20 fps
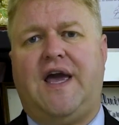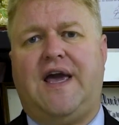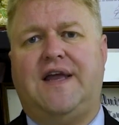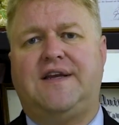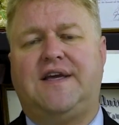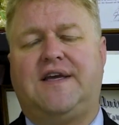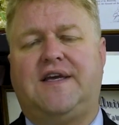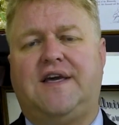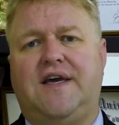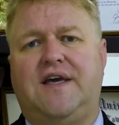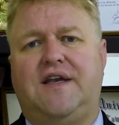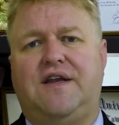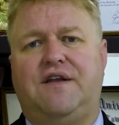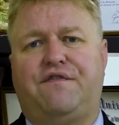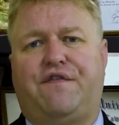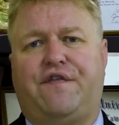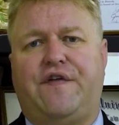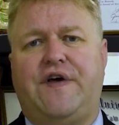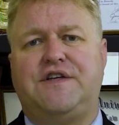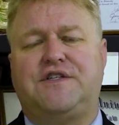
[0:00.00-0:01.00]
And again,
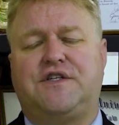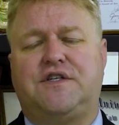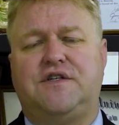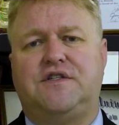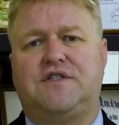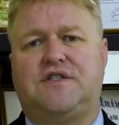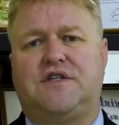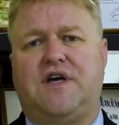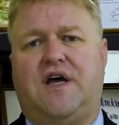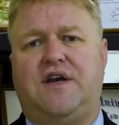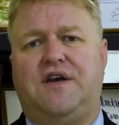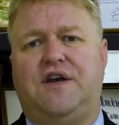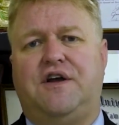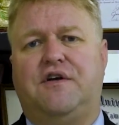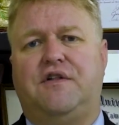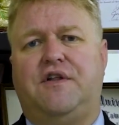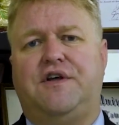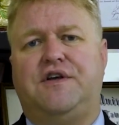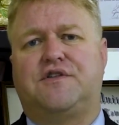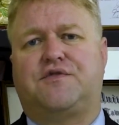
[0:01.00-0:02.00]
inflation is not
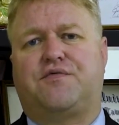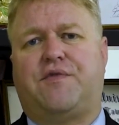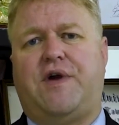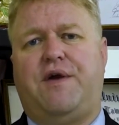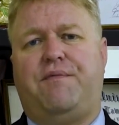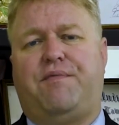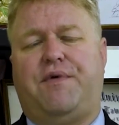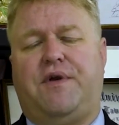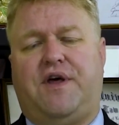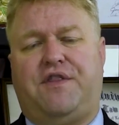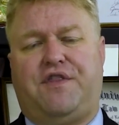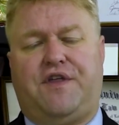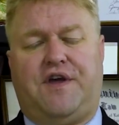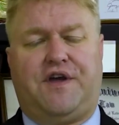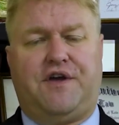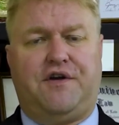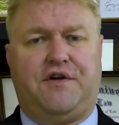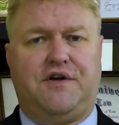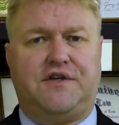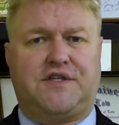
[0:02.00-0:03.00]
nearly as rampant, I
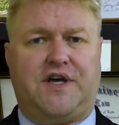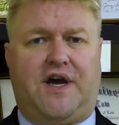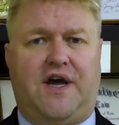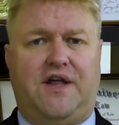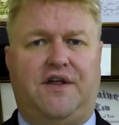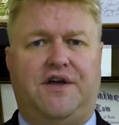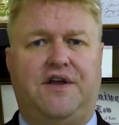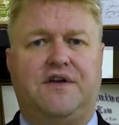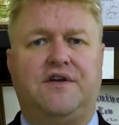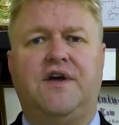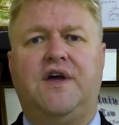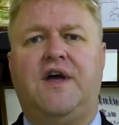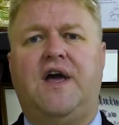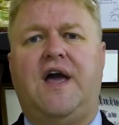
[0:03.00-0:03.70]
think, here in Thailand